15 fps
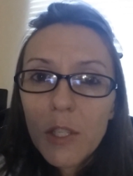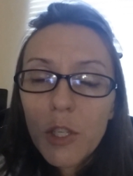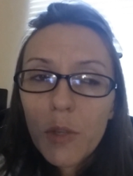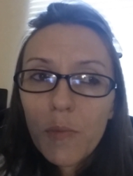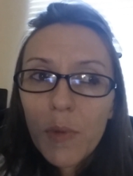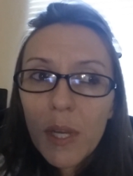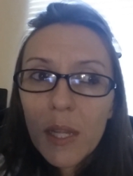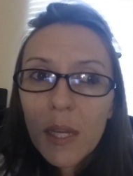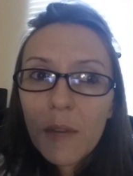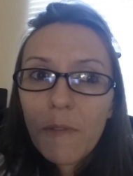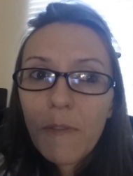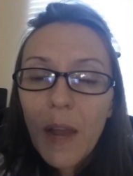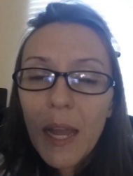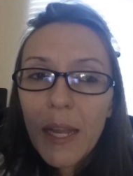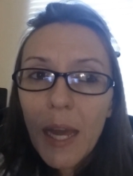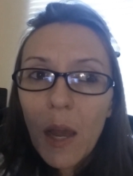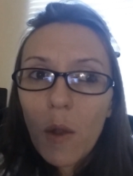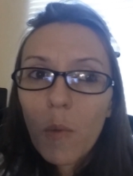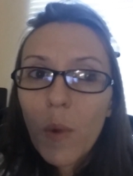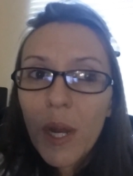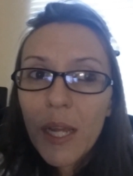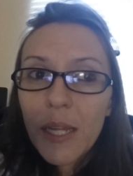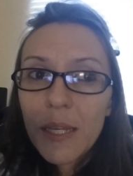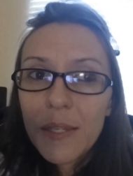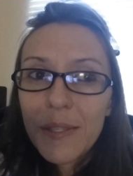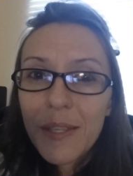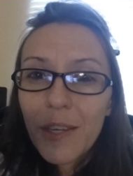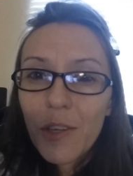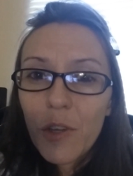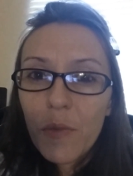really find out what it
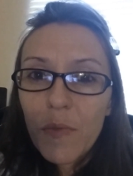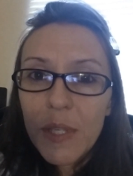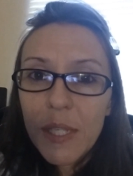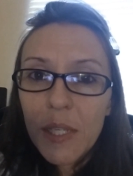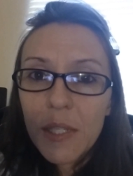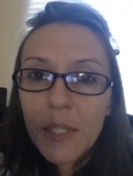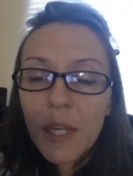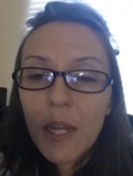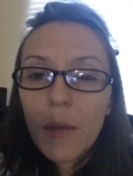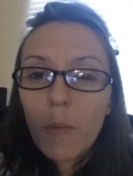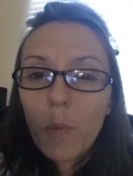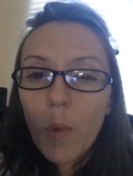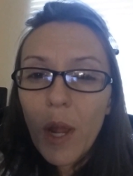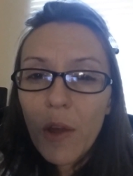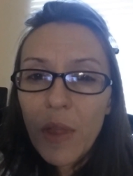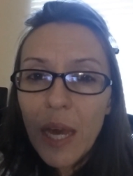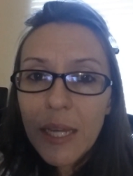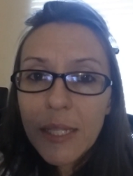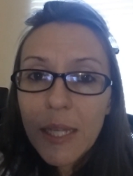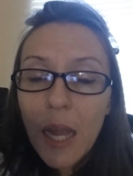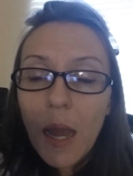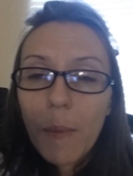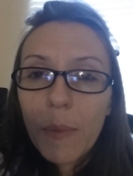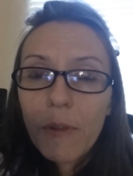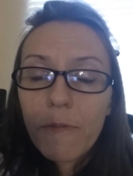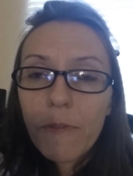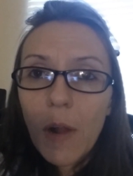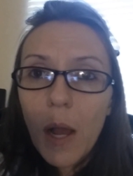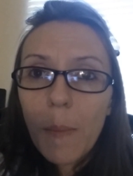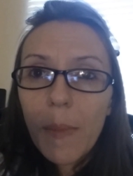is that you're resisting and where that's coming
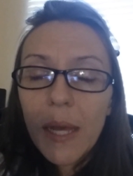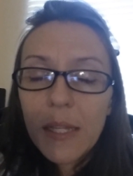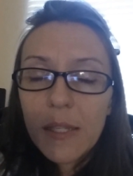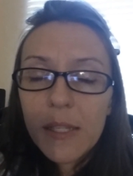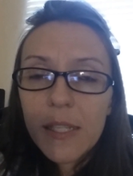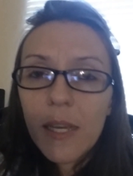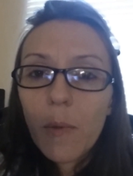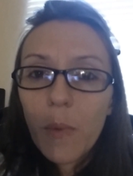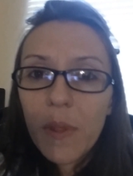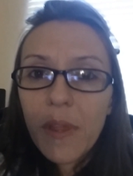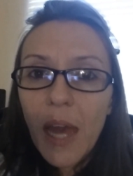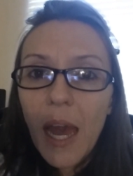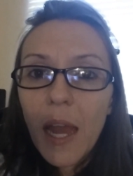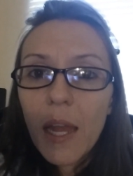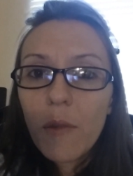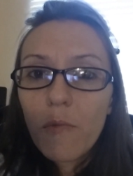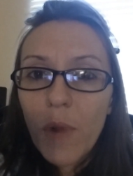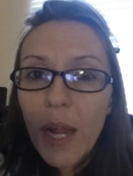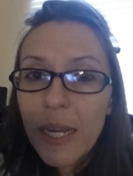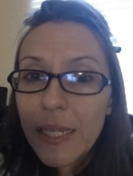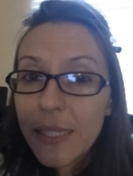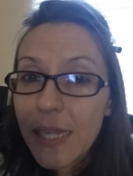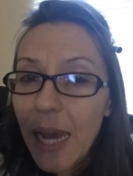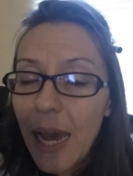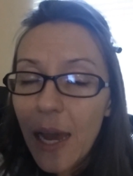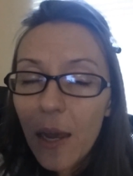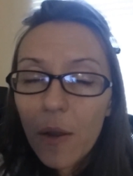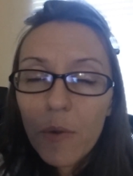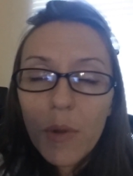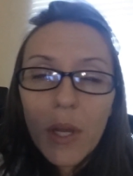from, and sit with that and write it
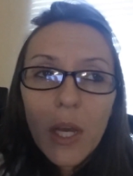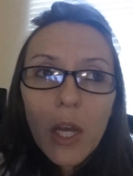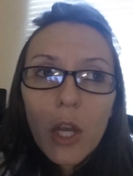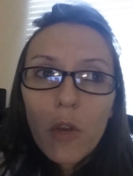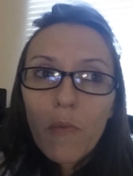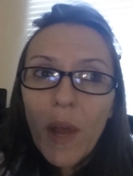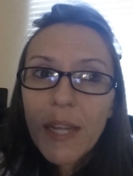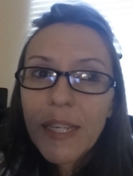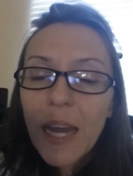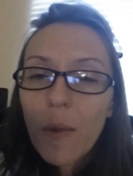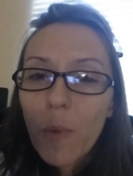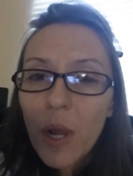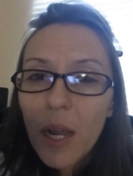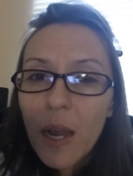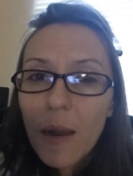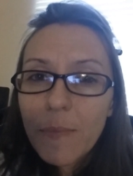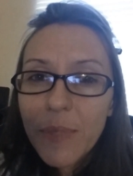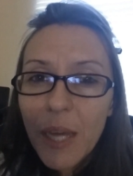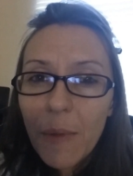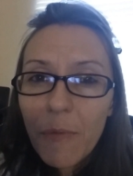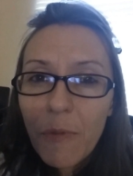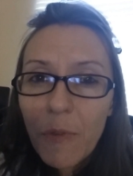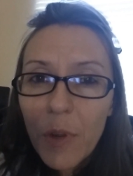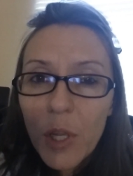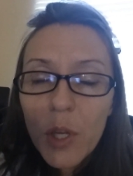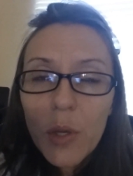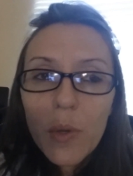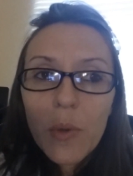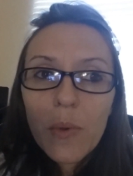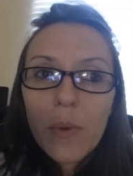down. Write down what comes up for
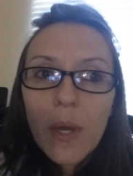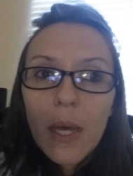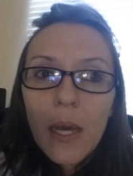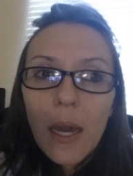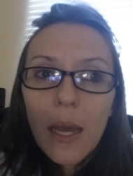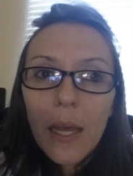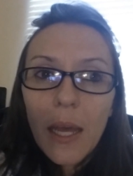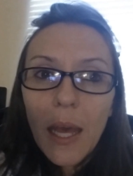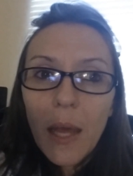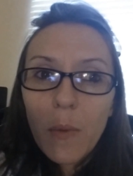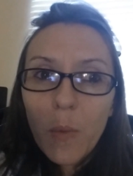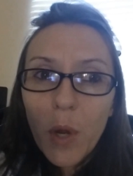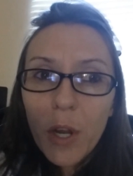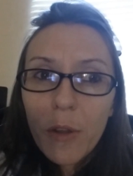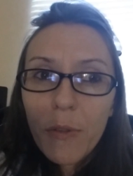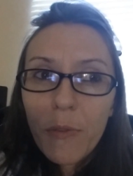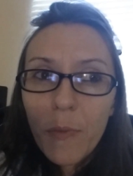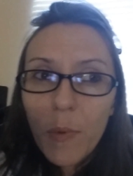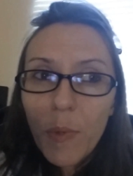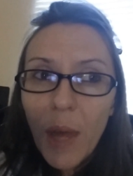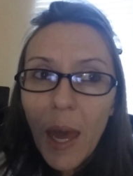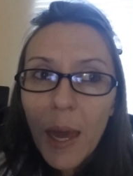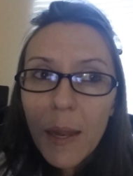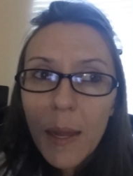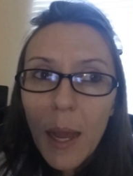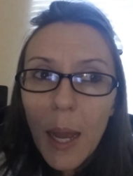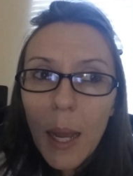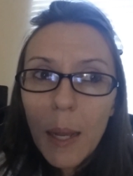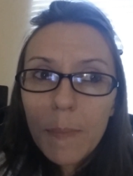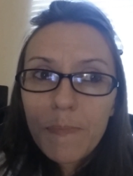you and work through that.
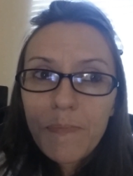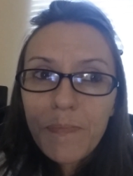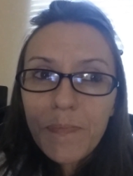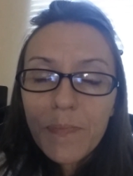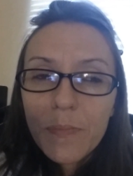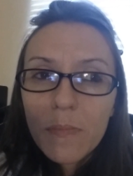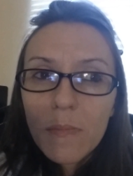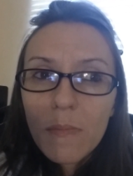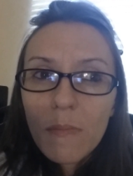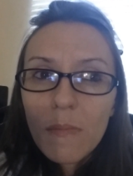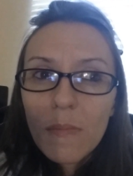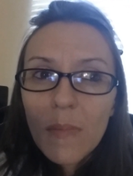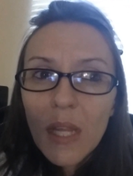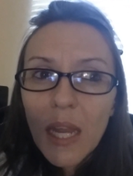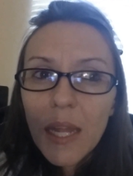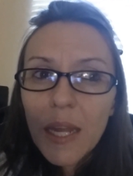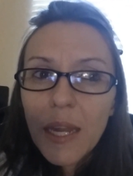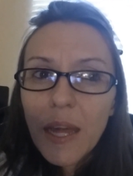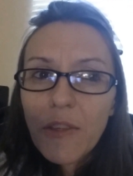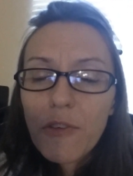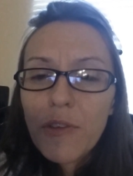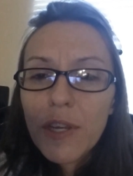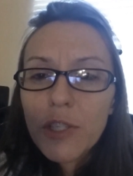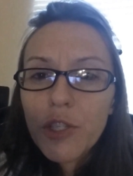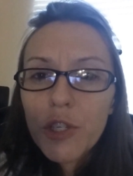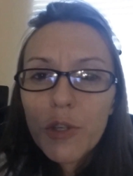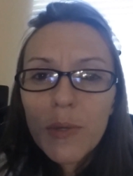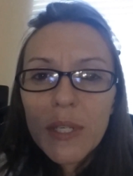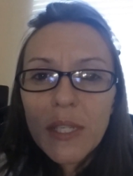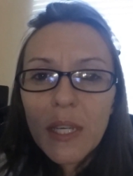And another thing
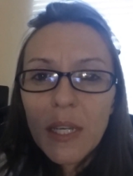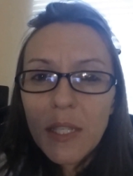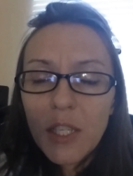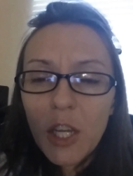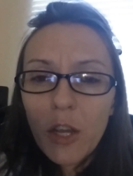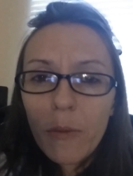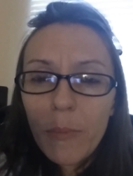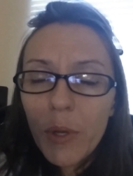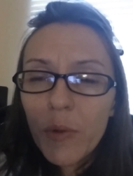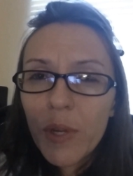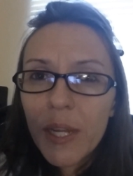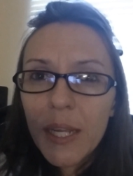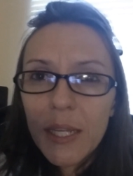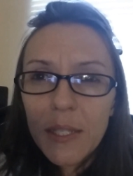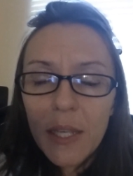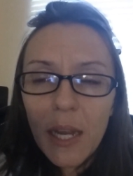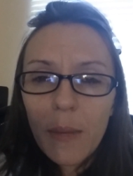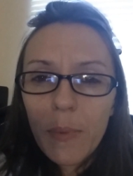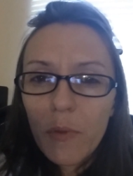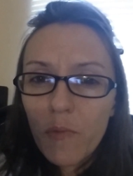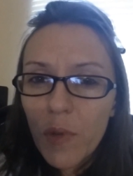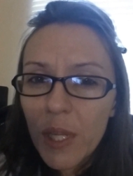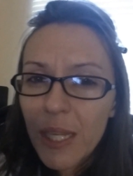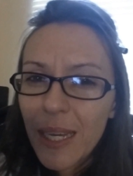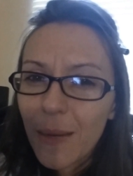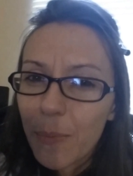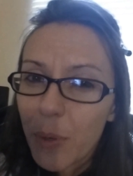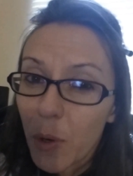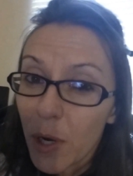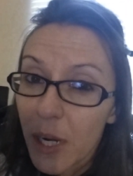too is community is going to be really
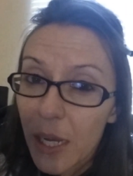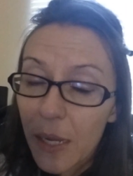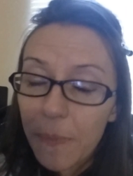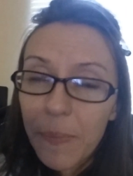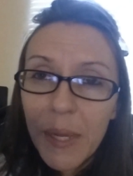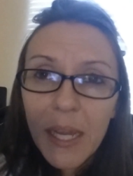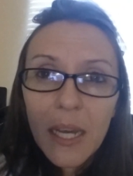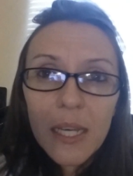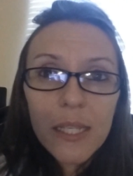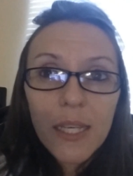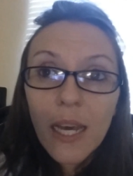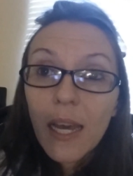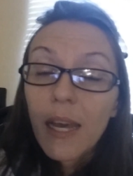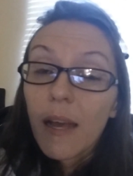important, because